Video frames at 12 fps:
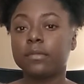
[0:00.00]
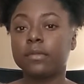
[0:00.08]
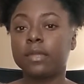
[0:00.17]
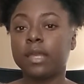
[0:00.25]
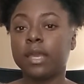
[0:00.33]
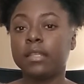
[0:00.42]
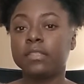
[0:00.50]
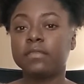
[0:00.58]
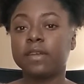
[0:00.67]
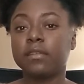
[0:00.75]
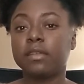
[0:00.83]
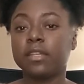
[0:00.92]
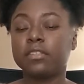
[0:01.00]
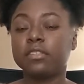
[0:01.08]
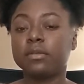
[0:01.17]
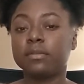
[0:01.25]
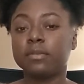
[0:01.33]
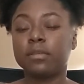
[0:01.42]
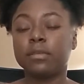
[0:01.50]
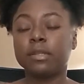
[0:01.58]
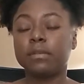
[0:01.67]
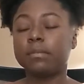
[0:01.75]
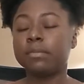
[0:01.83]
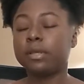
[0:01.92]
the Gates Foundation,
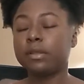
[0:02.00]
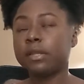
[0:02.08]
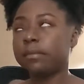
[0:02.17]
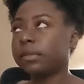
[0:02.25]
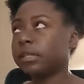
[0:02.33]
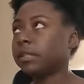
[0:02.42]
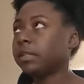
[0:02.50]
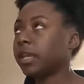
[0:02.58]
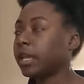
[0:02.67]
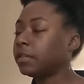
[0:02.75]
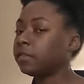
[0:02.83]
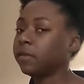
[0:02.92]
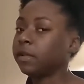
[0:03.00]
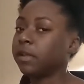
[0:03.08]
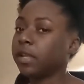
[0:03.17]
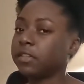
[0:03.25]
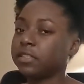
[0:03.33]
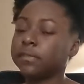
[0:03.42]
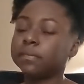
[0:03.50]
Bill and Melinda Gates Foundation.